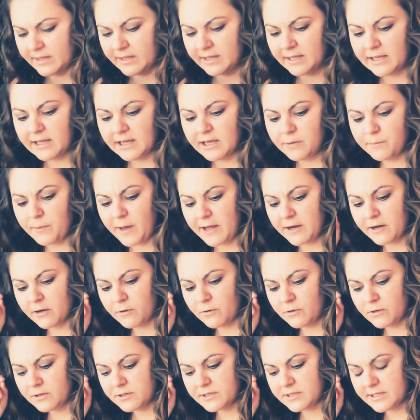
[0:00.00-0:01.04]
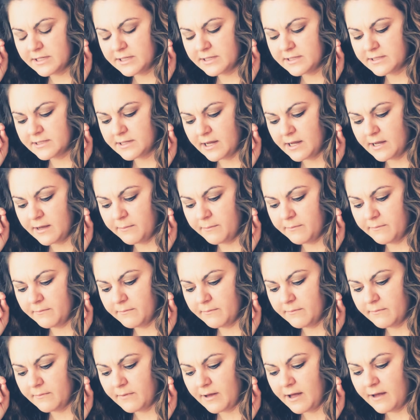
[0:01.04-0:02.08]
the king of pentacles is um,
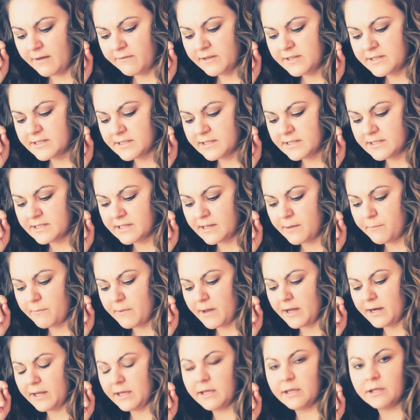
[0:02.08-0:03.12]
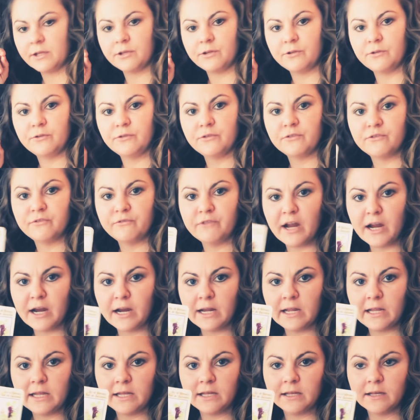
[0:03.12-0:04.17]
obviously somebody who's
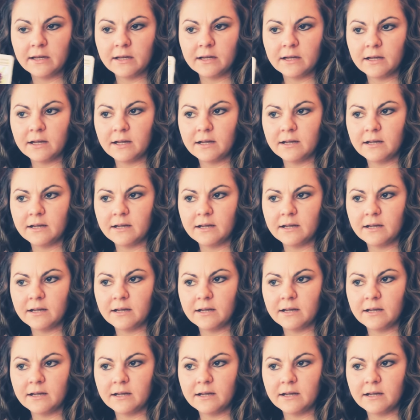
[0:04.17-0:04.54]
very,